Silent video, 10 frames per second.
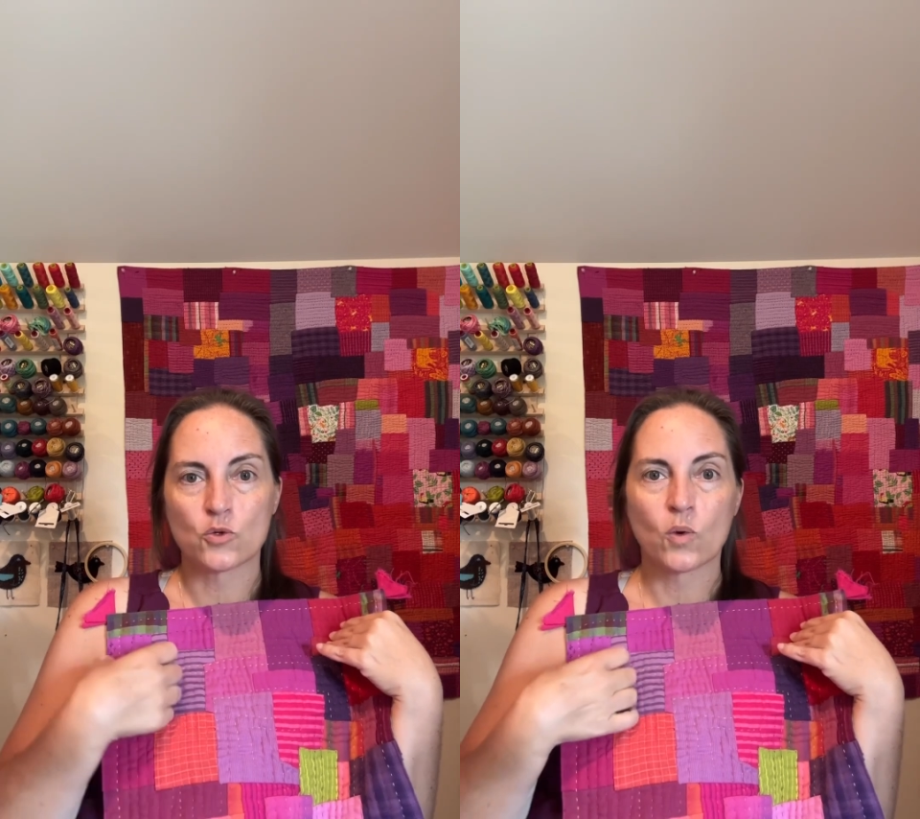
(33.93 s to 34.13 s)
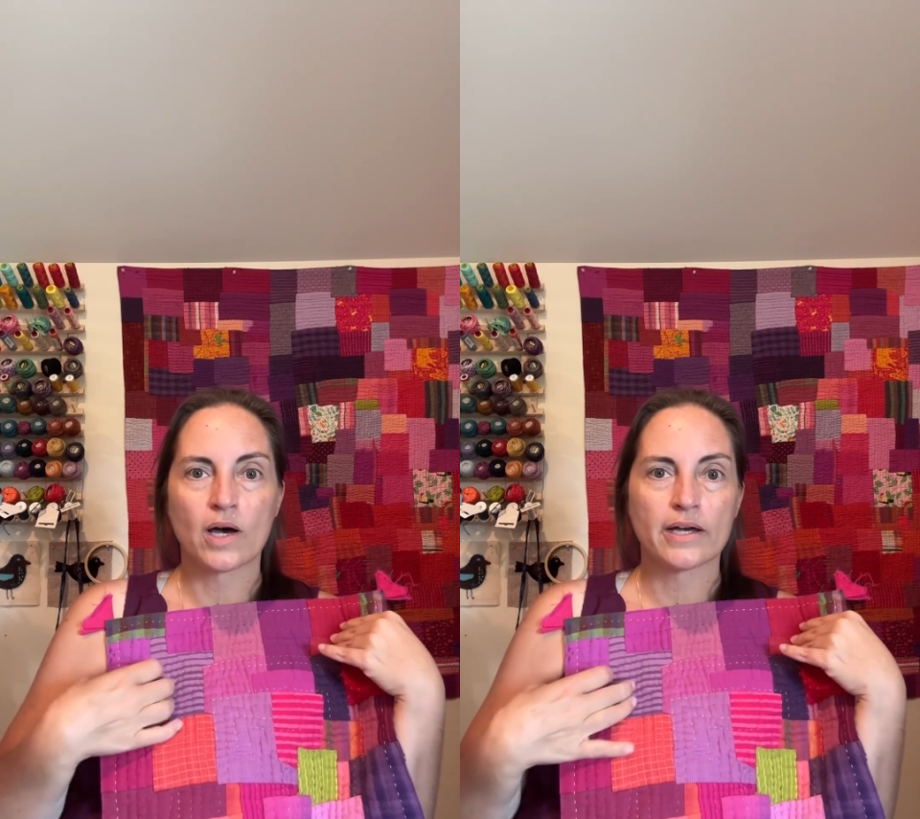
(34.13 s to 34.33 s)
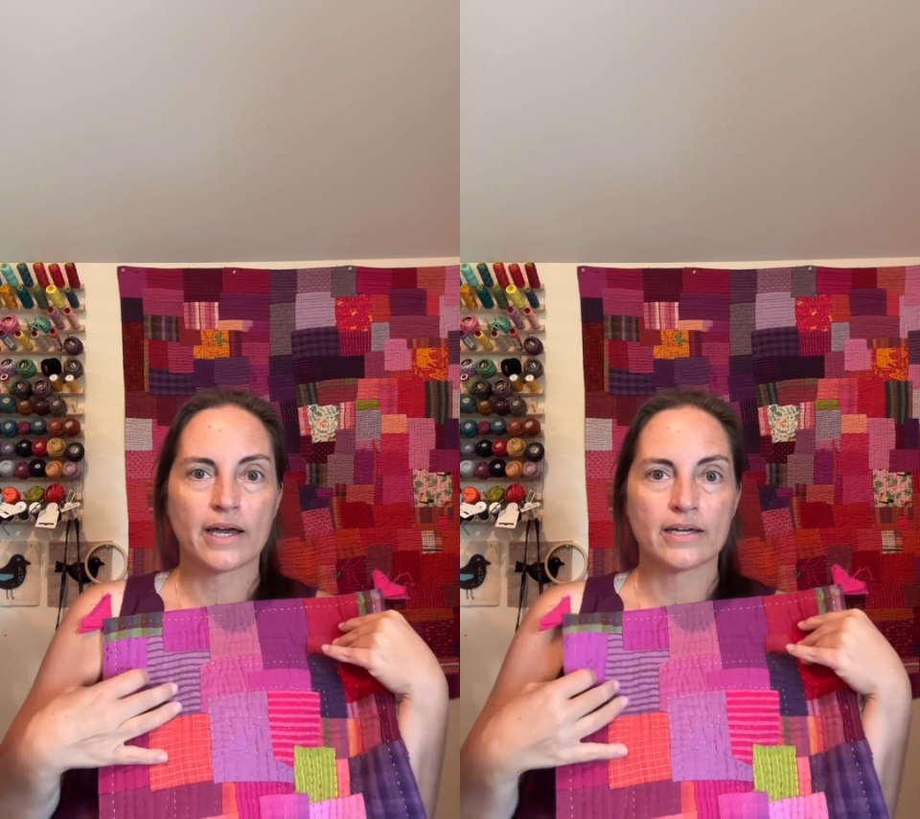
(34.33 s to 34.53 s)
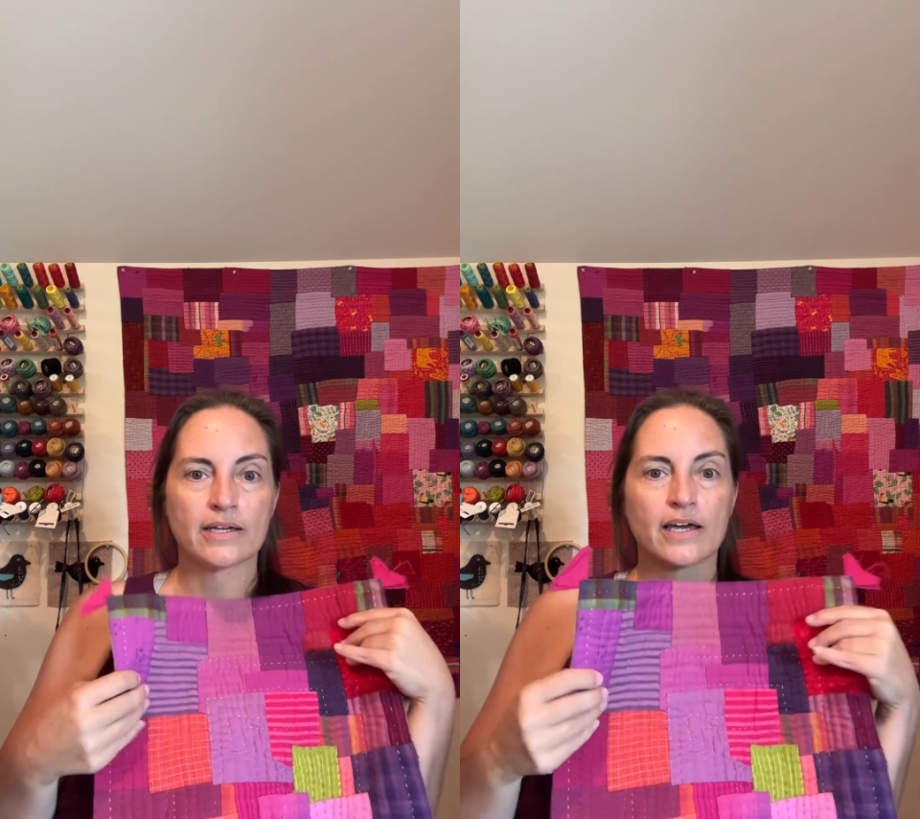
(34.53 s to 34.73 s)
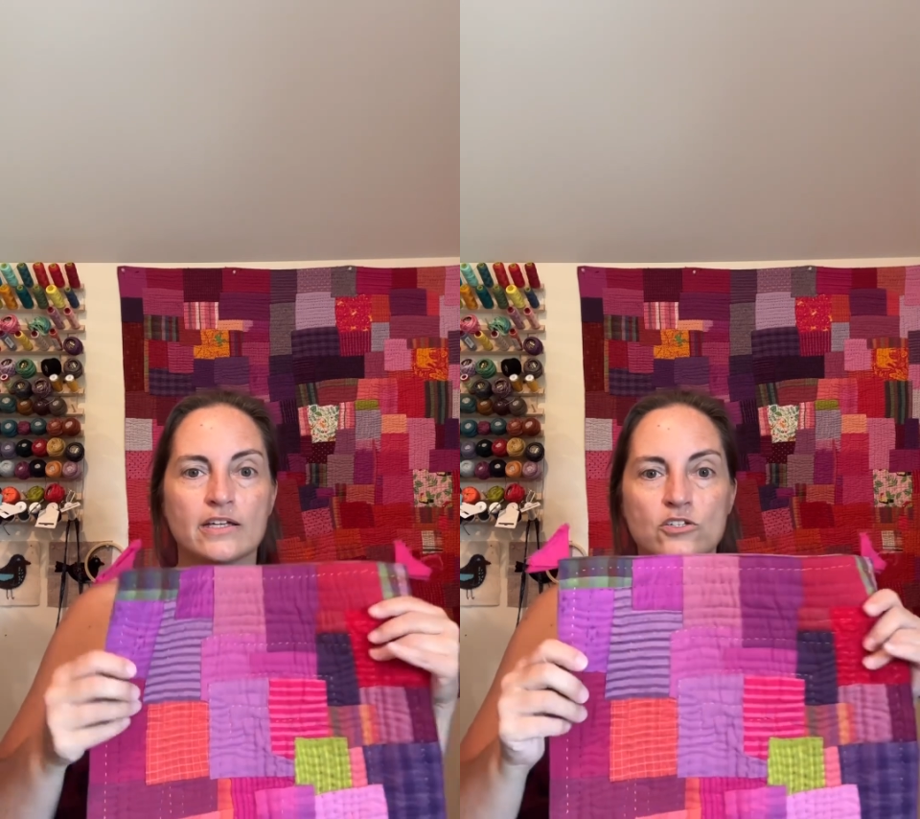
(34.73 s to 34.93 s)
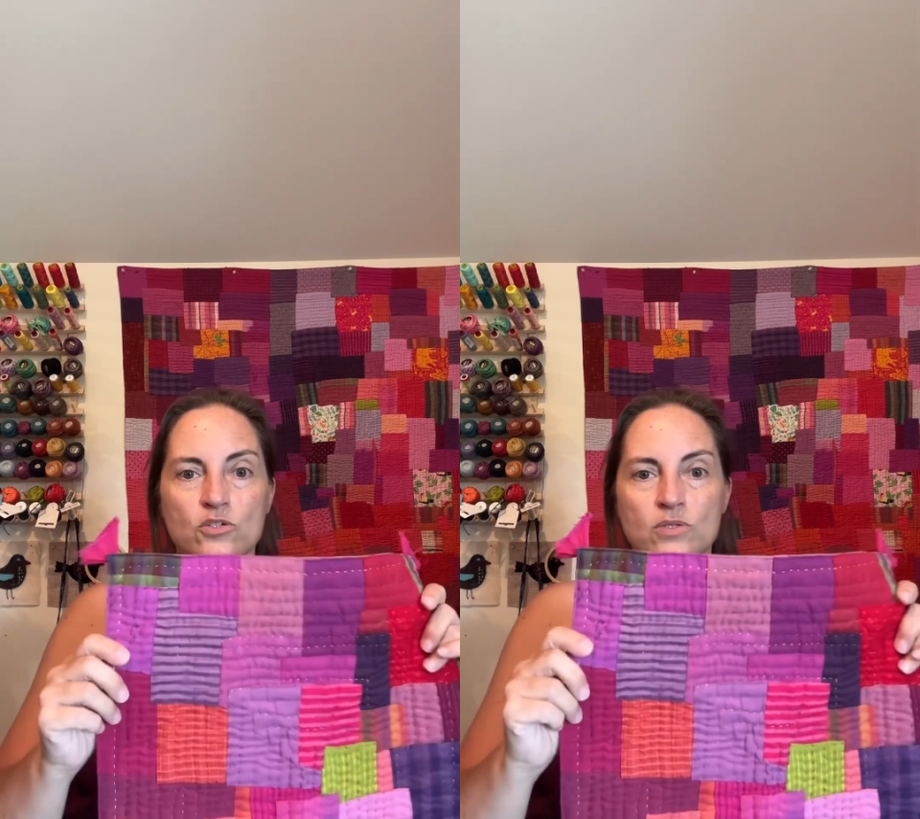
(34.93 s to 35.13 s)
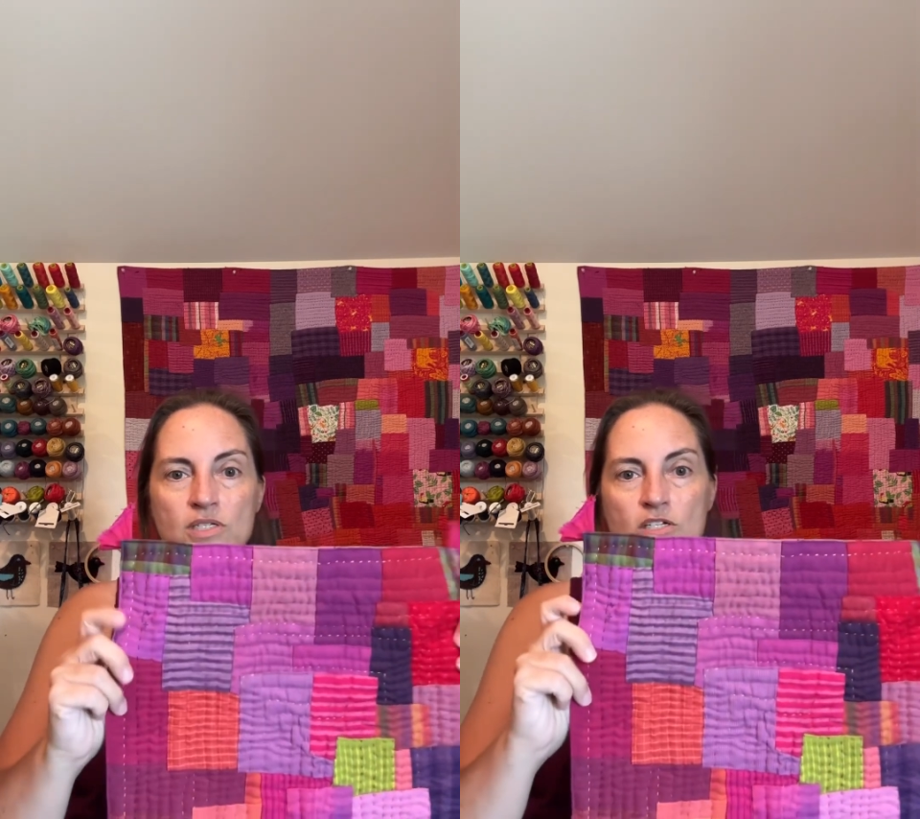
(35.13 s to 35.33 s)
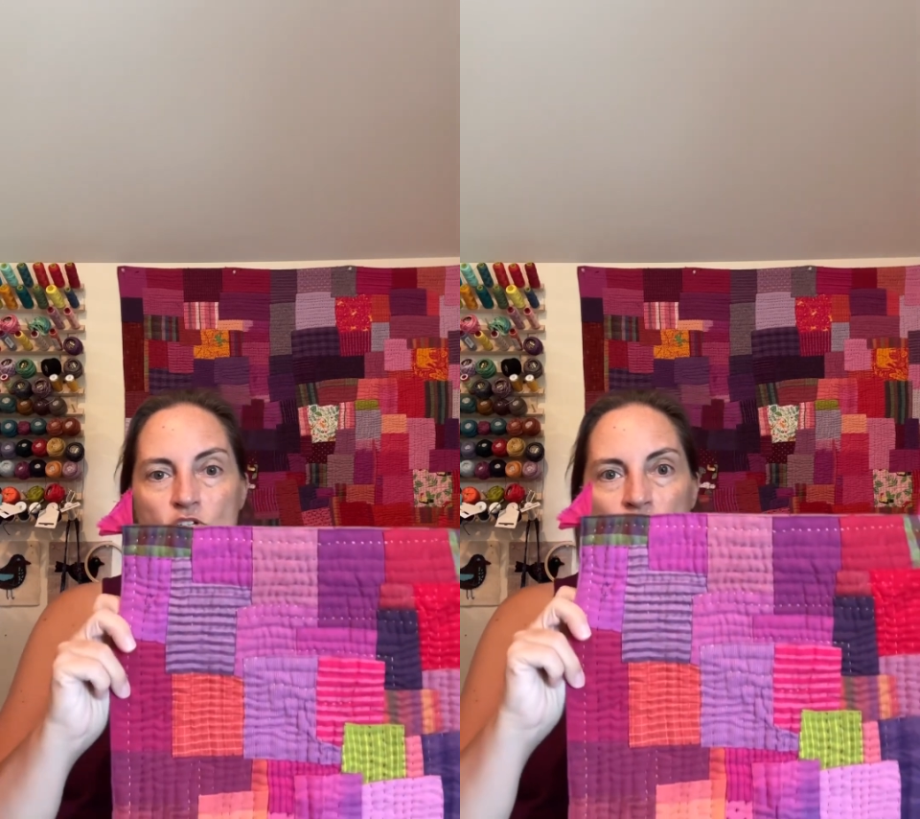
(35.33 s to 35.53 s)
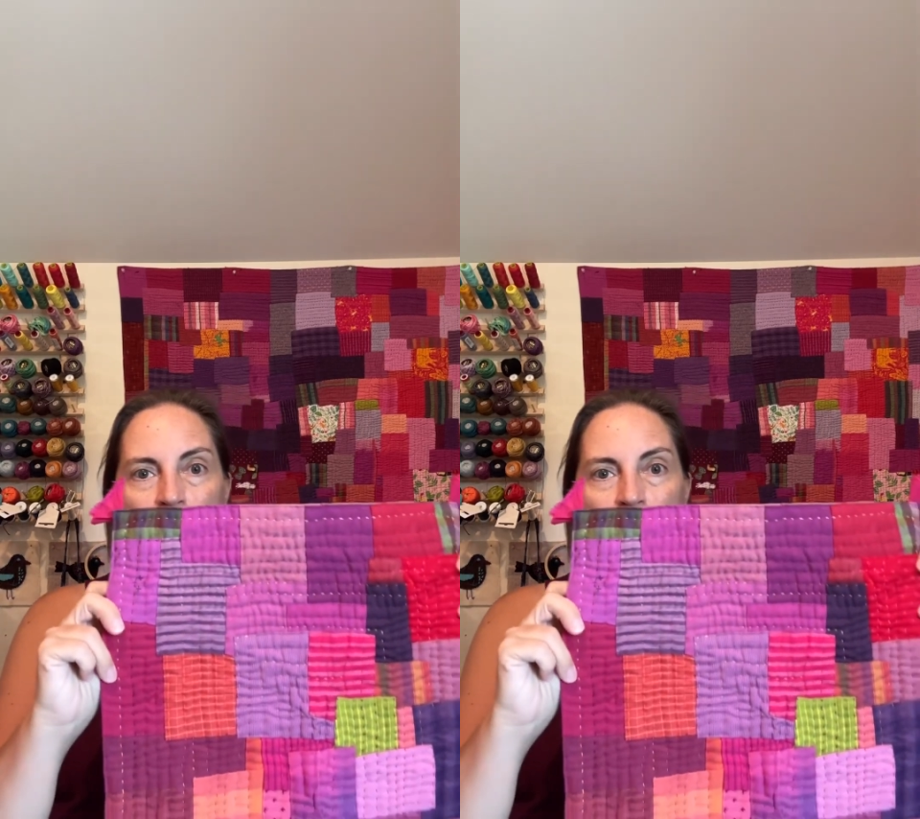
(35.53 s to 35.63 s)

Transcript: want and get to stitching